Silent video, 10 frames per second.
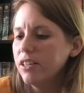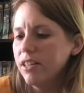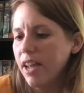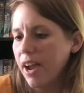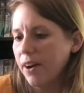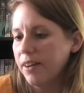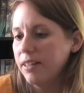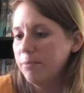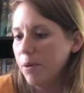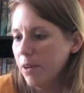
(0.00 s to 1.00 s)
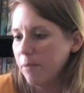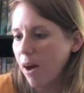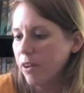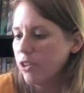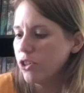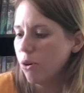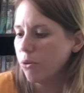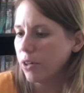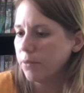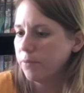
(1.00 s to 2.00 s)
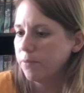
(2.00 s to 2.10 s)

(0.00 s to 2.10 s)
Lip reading: the air, and he put him on his shoulder.